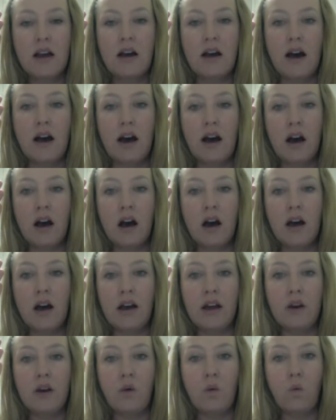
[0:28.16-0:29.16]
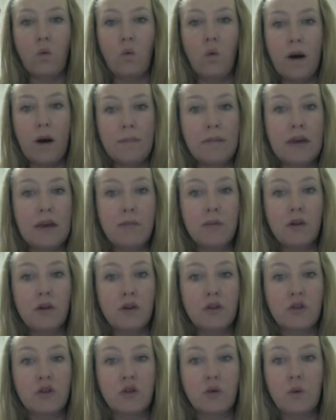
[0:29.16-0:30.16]
on what people
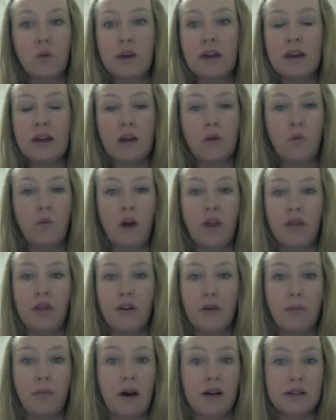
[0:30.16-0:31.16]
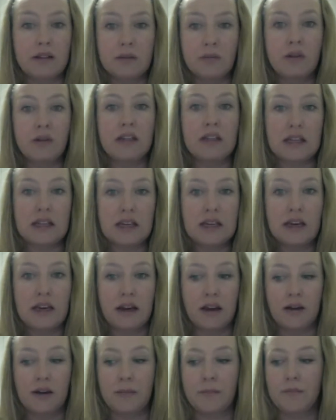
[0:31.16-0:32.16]
are doing and what they're possibly
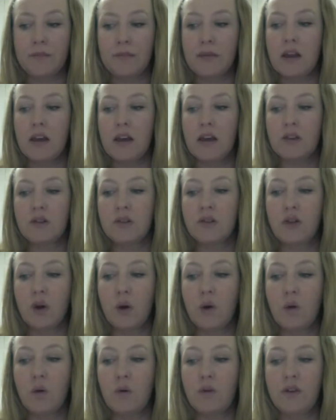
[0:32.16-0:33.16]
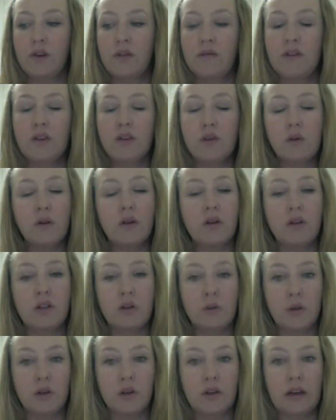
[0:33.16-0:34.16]
thinking. So the visual clues
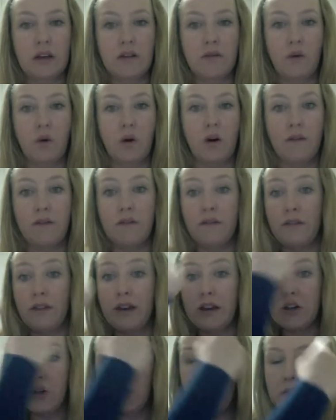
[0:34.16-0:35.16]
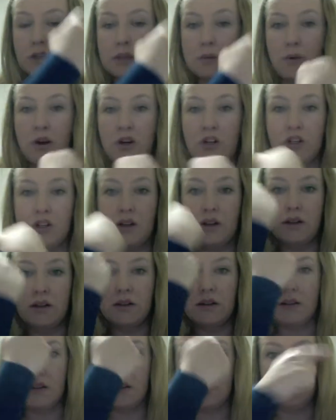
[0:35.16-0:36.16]
we're looking for are facial
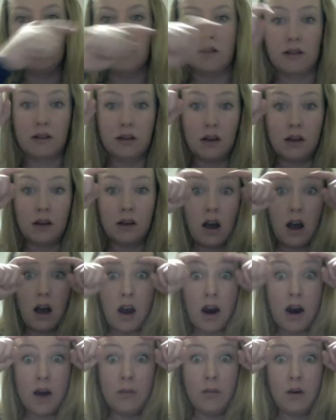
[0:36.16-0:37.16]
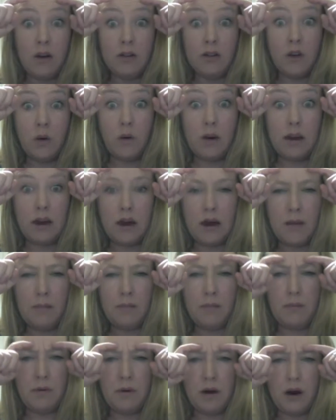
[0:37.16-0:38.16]
expressions. This is eyebrows going up,
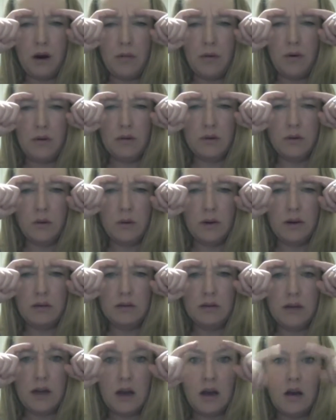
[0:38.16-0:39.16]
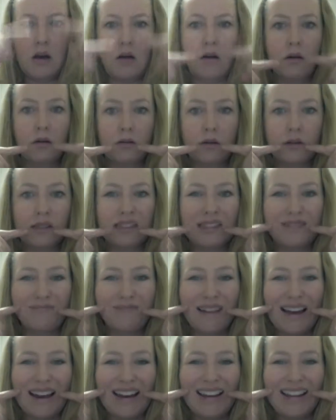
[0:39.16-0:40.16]
eyebrows going down,
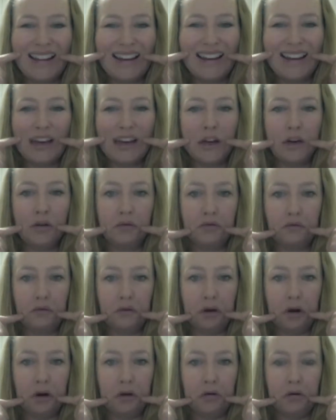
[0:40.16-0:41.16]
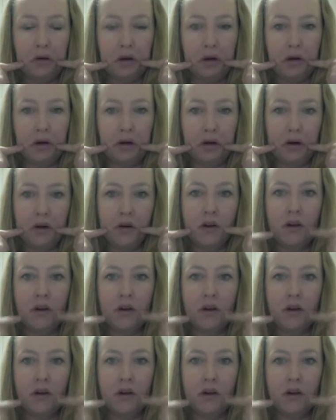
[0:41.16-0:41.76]
smiling, frowning,